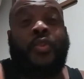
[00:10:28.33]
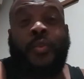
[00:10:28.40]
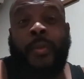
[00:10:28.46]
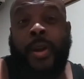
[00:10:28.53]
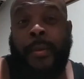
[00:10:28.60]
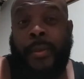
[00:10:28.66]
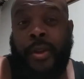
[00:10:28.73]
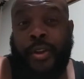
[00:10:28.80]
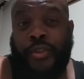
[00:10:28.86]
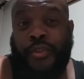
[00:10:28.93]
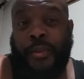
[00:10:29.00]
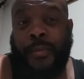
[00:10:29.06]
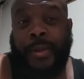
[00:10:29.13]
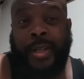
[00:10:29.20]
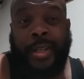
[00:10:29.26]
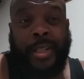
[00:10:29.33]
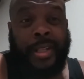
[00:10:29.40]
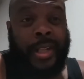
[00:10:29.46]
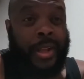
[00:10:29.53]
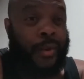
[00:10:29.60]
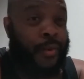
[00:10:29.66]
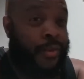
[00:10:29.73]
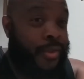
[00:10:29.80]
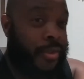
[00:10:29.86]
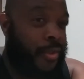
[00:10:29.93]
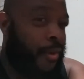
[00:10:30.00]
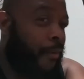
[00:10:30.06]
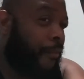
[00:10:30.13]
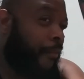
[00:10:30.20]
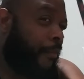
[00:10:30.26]
Tomorrow I'm gonna trim and all that good
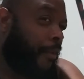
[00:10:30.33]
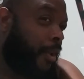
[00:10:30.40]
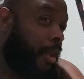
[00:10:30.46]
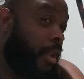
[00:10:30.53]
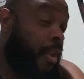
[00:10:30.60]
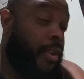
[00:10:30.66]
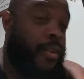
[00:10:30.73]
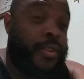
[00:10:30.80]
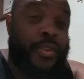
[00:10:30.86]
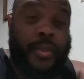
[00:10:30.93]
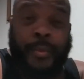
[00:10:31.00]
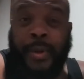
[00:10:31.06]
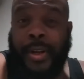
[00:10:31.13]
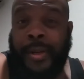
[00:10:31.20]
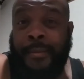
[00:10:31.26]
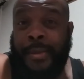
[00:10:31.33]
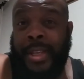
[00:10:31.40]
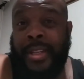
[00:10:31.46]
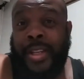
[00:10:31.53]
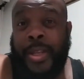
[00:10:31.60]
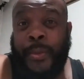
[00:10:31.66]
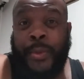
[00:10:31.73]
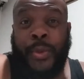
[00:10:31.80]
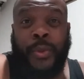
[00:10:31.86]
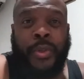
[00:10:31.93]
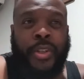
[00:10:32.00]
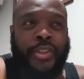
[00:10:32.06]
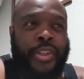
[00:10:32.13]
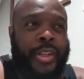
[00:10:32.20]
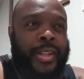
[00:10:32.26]
stuff. Tomorrow the big day we know
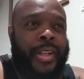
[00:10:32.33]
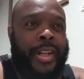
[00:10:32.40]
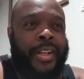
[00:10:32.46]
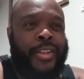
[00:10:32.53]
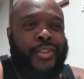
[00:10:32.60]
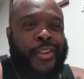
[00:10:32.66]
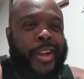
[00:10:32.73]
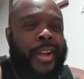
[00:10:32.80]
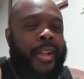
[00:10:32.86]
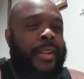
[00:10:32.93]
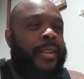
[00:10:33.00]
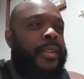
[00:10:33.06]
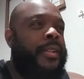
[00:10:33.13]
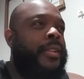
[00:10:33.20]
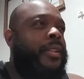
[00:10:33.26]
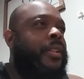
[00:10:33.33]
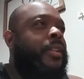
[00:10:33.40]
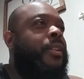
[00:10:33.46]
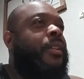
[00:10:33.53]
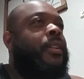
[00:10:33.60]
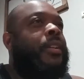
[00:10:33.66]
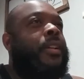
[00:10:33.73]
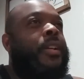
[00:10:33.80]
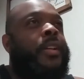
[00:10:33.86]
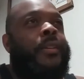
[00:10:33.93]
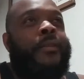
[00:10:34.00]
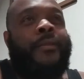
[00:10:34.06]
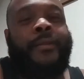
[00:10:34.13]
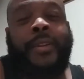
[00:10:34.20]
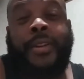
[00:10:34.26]
the gender of the child.
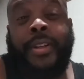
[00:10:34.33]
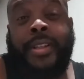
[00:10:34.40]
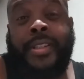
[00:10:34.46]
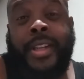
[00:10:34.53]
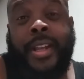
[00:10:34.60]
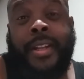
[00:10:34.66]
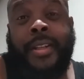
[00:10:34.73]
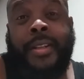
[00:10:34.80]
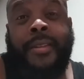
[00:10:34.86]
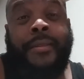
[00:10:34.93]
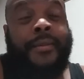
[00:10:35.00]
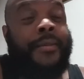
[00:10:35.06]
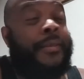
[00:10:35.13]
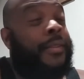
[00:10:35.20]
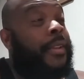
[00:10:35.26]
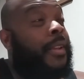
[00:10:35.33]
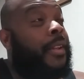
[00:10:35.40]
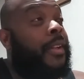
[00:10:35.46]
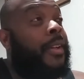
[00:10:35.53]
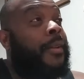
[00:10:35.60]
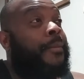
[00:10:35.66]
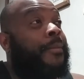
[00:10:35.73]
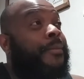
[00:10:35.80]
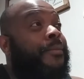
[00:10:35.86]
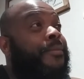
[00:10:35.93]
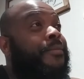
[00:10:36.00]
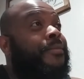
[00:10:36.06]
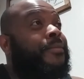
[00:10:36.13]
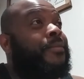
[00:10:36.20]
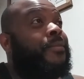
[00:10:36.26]
I'm very excited. And um
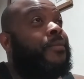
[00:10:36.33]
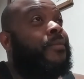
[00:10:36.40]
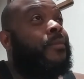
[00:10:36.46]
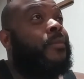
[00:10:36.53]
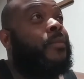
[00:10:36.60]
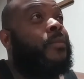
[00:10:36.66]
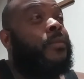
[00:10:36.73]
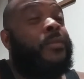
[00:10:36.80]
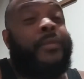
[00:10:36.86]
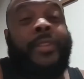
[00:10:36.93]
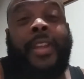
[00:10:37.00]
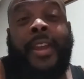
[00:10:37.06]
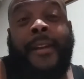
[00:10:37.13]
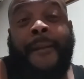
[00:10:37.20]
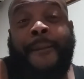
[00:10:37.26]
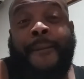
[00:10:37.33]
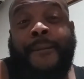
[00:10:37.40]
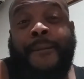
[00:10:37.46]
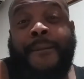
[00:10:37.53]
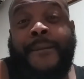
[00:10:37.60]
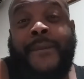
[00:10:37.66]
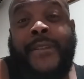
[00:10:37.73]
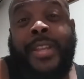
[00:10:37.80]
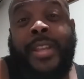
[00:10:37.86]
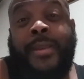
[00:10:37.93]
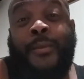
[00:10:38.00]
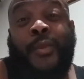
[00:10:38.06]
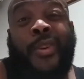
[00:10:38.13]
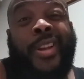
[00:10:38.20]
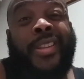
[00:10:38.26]
yeah.
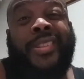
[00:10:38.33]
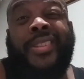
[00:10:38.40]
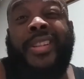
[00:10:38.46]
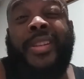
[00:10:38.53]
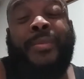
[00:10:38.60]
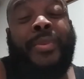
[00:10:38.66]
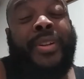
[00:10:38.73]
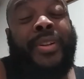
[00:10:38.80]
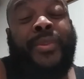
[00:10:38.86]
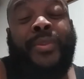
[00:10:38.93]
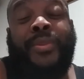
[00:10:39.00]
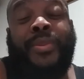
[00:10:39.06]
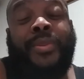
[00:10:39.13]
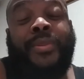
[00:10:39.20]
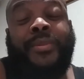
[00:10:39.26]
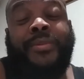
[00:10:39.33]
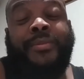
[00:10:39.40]
I wanna sleep you know too.